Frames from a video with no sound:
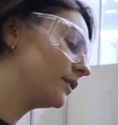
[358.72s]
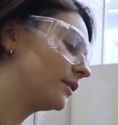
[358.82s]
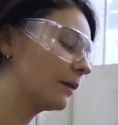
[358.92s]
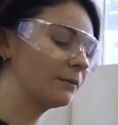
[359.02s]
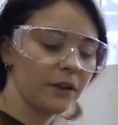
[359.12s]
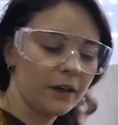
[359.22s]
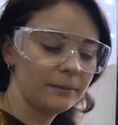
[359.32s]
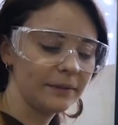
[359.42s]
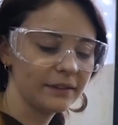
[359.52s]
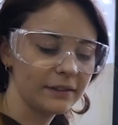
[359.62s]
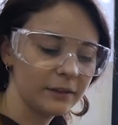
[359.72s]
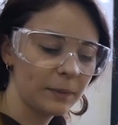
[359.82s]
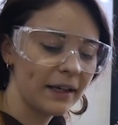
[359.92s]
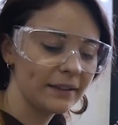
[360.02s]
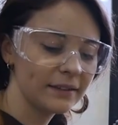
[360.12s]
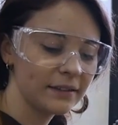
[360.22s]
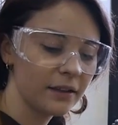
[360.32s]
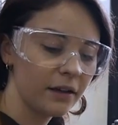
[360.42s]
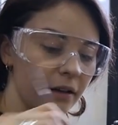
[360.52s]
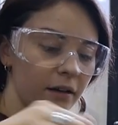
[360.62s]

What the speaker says: sometimes the space that